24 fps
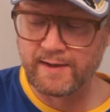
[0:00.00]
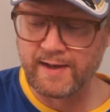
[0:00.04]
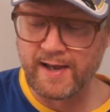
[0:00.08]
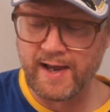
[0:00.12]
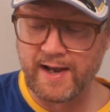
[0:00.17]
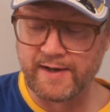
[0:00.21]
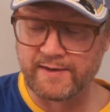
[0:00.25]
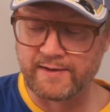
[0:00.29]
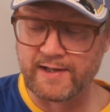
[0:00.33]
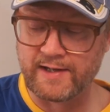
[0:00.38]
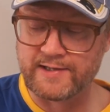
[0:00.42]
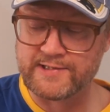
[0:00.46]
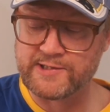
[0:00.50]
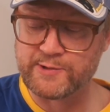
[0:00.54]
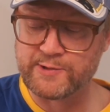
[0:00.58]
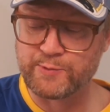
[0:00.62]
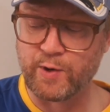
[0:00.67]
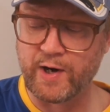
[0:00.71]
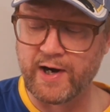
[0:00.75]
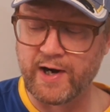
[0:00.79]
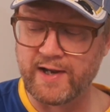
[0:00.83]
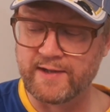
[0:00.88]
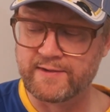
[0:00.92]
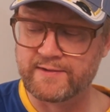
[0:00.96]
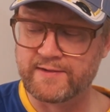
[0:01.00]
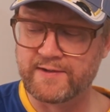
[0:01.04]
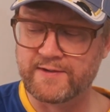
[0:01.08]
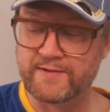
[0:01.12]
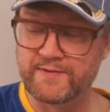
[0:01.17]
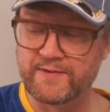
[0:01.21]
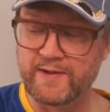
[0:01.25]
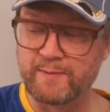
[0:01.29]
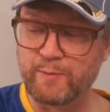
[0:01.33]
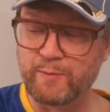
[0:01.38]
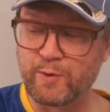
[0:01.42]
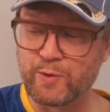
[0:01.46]
And let's try it.
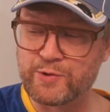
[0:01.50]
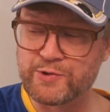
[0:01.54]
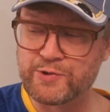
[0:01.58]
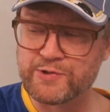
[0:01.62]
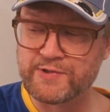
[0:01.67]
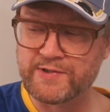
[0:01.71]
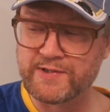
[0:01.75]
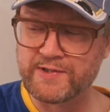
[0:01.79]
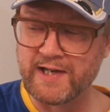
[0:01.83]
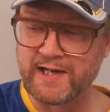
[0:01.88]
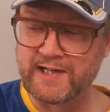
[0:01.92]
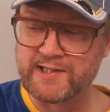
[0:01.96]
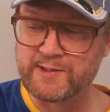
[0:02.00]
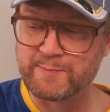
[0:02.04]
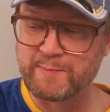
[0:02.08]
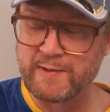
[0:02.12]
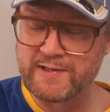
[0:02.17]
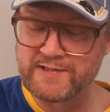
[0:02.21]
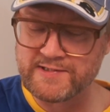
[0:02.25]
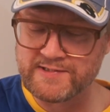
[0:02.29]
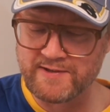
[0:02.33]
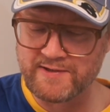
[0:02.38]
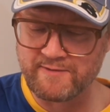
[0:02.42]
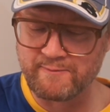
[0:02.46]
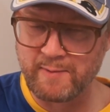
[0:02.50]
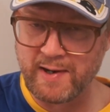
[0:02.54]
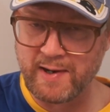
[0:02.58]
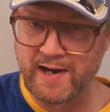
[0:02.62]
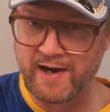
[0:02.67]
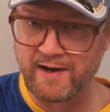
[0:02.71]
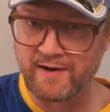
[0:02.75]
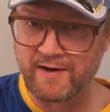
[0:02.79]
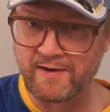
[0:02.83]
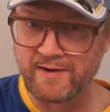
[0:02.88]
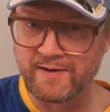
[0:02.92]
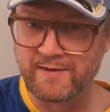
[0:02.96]
The most expensive
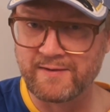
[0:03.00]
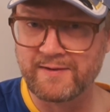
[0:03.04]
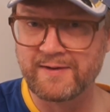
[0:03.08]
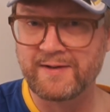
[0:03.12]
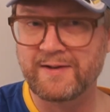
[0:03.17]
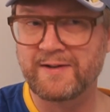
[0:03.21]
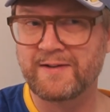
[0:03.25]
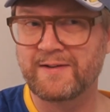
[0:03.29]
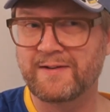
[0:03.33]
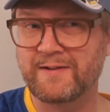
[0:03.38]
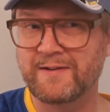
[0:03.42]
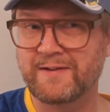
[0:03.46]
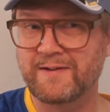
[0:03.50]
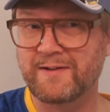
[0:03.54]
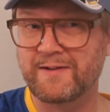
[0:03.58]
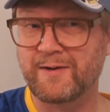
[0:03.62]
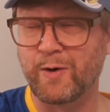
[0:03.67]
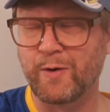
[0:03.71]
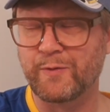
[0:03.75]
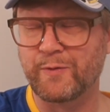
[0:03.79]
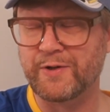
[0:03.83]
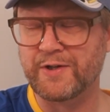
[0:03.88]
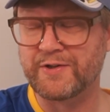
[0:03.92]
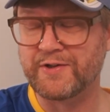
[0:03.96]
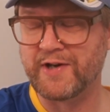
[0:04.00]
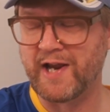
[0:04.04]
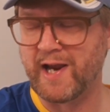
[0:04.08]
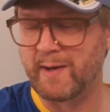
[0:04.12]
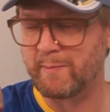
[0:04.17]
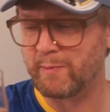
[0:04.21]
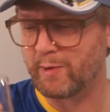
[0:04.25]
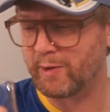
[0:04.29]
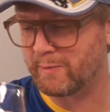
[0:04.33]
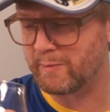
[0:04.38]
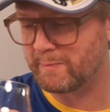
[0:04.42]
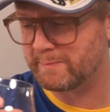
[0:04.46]
beer on the
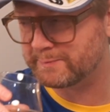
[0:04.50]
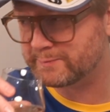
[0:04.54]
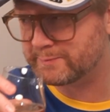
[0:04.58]
table.